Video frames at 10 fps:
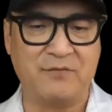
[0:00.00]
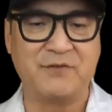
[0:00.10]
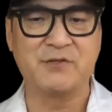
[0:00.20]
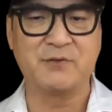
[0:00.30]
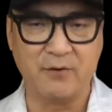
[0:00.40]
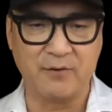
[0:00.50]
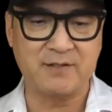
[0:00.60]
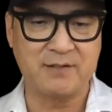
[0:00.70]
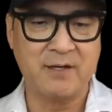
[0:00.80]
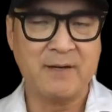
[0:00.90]

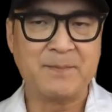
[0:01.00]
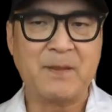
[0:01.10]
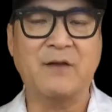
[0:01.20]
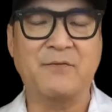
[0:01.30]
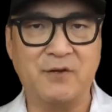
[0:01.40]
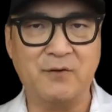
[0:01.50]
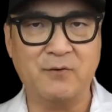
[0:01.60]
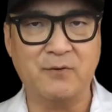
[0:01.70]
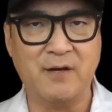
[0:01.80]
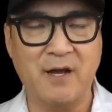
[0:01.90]
strokes. And for
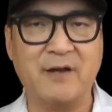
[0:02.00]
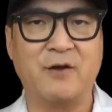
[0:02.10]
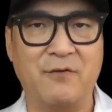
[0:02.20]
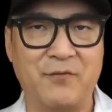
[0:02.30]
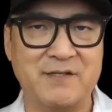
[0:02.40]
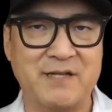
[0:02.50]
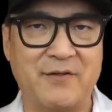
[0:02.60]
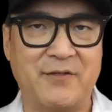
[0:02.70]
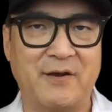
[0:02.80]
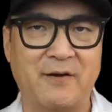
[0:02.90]
you non-golfers
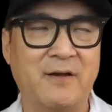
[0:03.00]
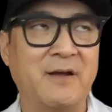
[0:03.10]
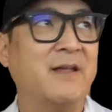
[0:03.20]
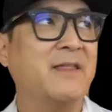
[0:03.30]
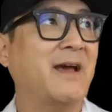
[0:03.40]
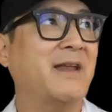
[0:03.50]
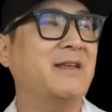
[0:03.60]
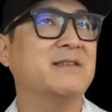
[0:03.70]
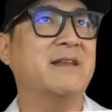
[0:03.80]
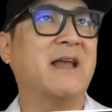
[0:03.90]
out there, that
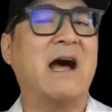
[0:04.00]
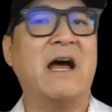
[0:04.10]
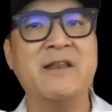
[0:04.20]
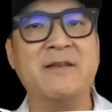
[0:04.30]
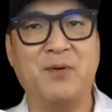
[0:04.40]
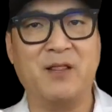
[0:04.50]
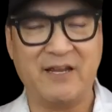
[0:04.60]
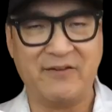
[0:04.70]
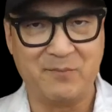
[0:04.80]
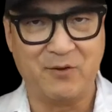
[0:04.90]
is an
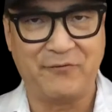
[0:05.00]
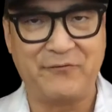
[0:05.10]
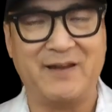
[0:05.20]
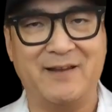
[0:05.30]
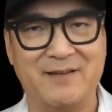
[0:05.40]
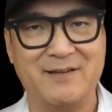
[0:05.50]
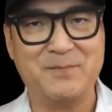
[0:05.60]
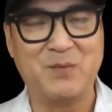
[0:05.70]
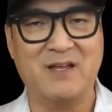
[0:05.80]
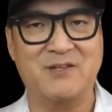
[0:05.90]
unbelievable feat.
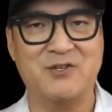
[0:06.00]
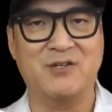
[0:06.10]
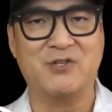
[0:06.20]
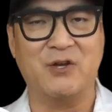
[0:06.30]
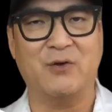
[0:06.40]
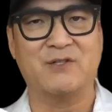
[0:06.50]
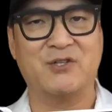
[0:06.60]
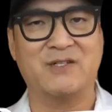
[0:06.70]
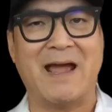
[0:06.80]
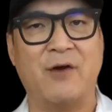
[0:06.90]
It just showed
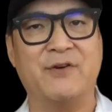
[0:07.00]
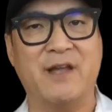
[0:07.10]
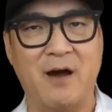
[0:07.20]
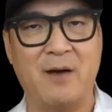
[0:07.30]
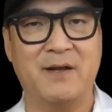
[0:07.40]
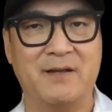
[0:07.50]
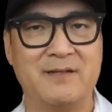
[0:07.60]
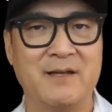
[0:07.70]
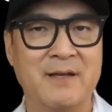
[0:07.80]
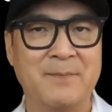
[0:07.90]
just how dominant
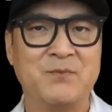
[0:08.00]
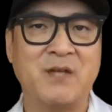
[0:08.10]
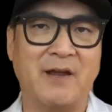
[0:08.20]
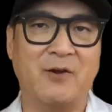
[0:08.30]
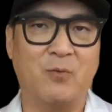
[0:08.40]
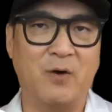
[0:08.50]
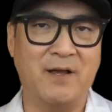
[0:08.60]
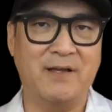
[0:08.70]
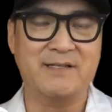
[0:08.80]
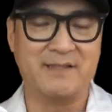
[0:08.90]
Tiger
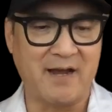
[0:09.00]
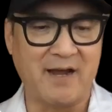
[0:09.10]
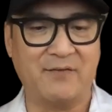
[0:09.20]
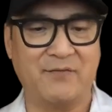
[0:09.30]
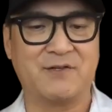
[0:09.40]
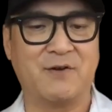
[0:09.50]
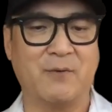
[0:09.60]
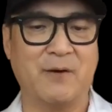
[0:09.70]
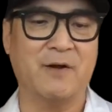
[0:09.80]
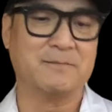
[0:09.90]
was at the height of his
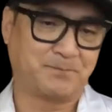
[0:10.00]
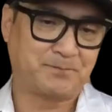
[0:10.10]
career.